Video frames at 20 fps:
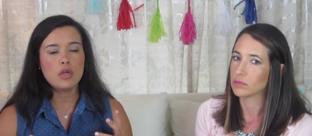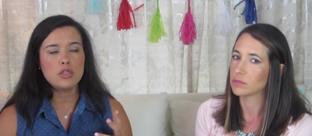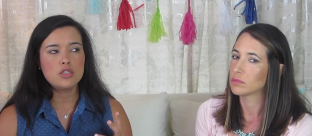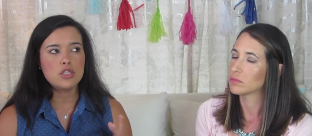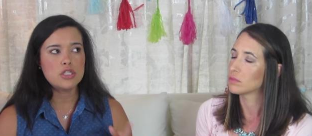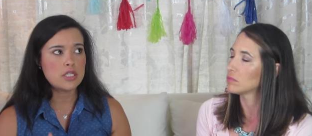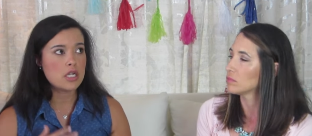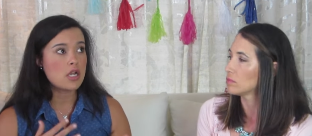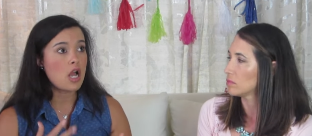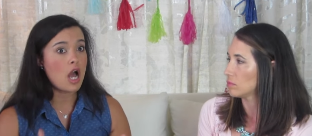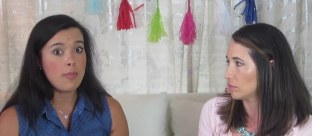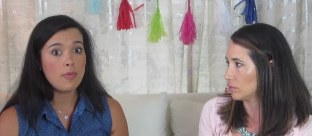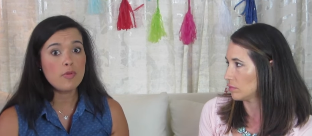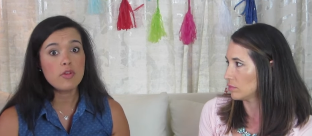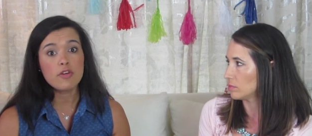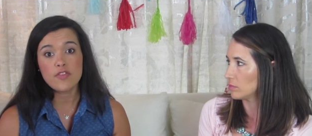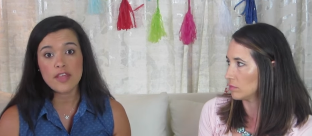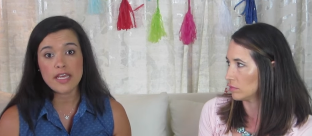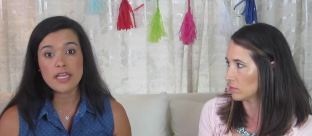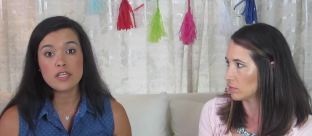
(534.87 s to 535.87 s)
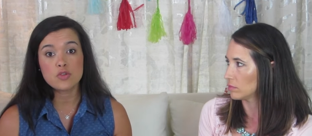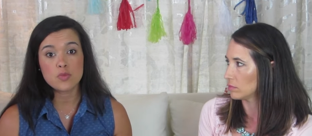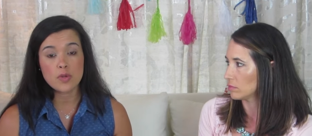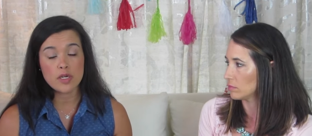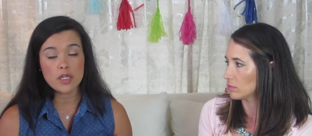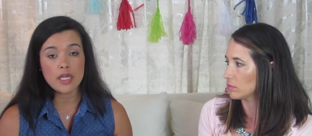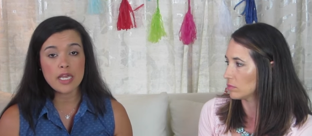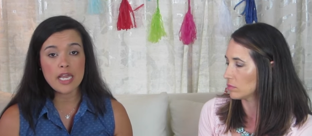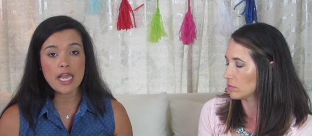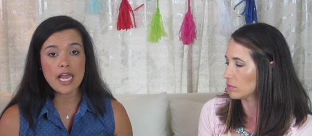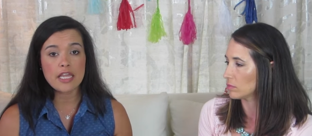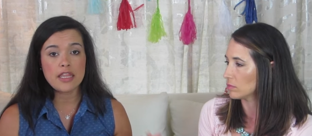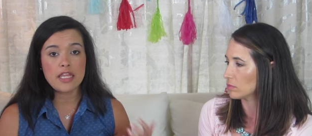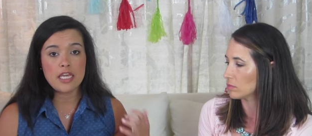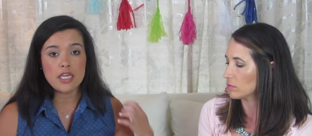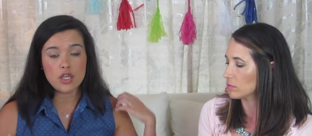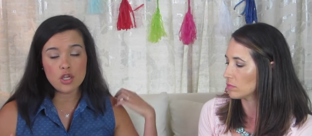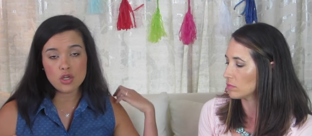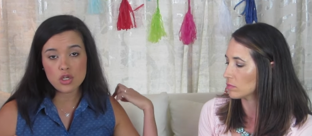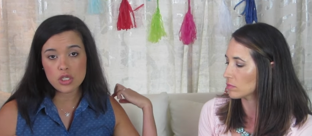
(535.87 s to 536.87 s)
Speaker 1: Just a couple of things, really. I
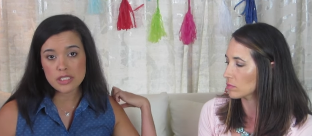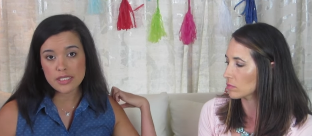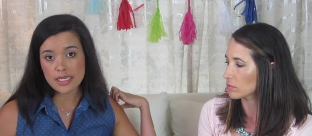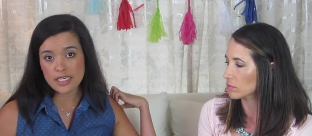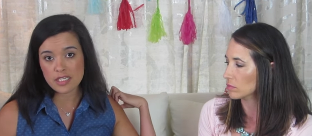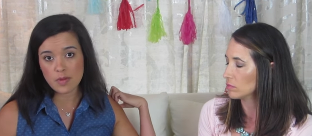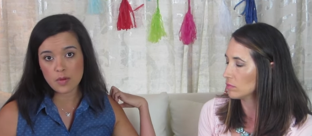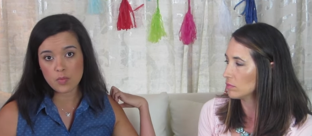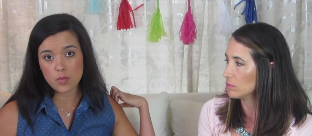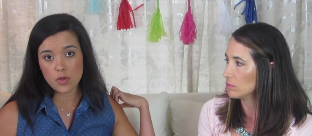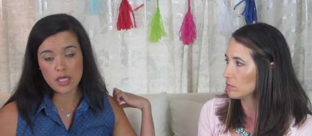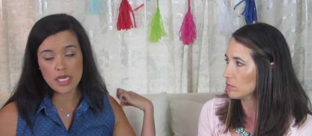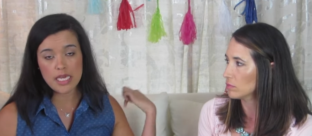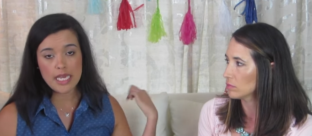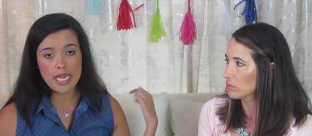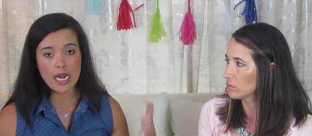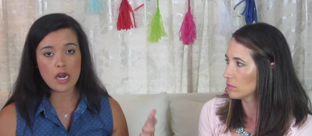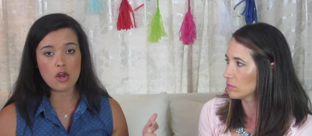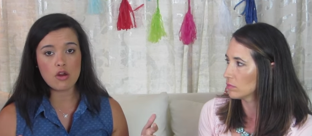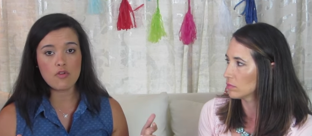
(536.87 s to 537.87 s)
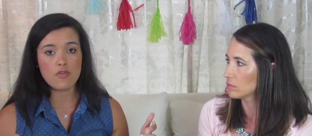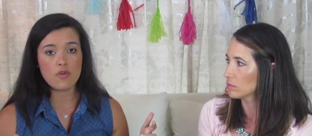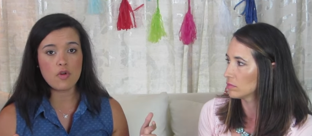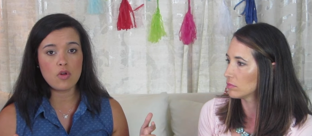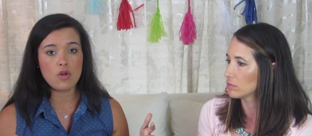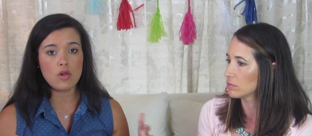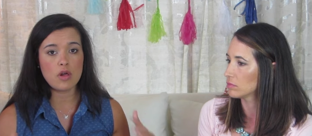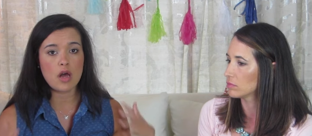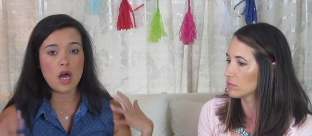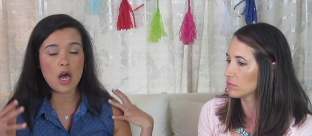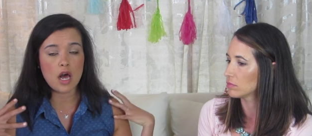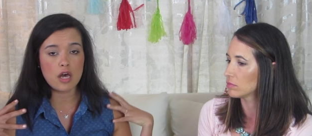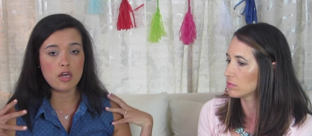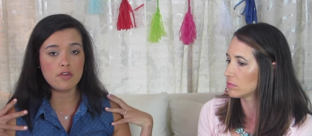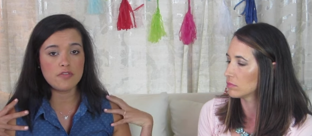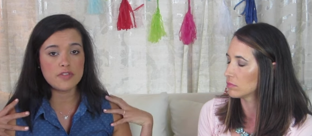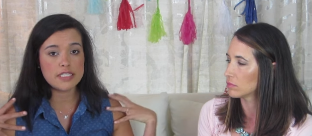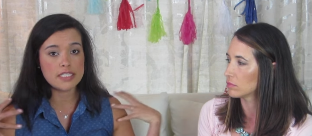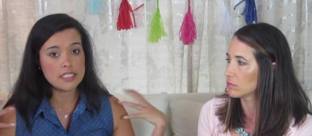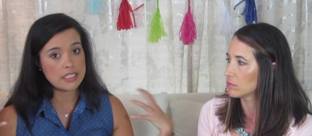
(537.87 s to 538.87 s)
think you just need to be really careful
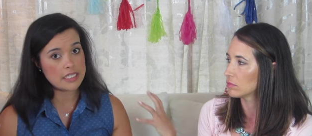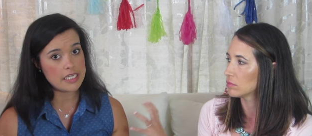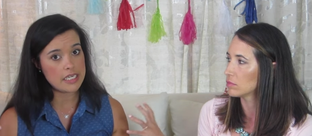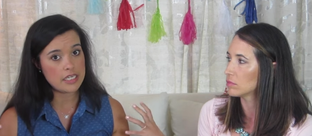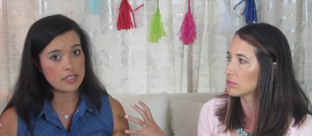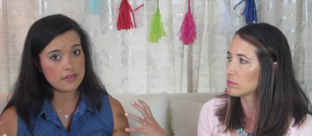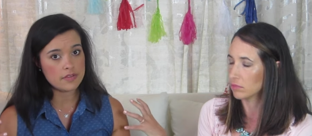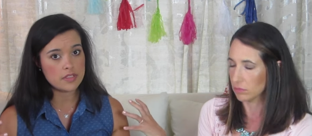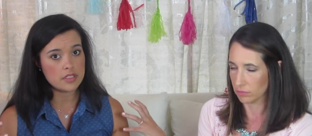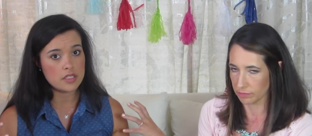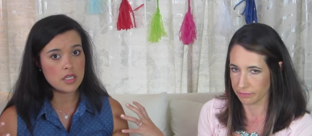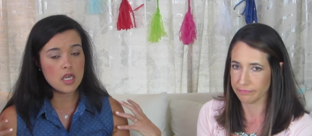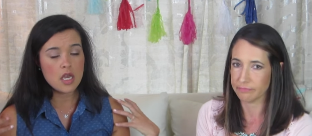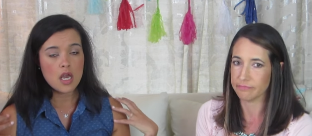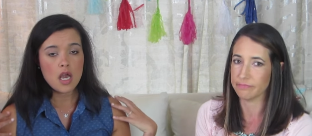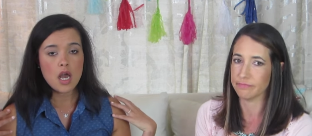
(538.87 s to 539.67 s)
of sleeves.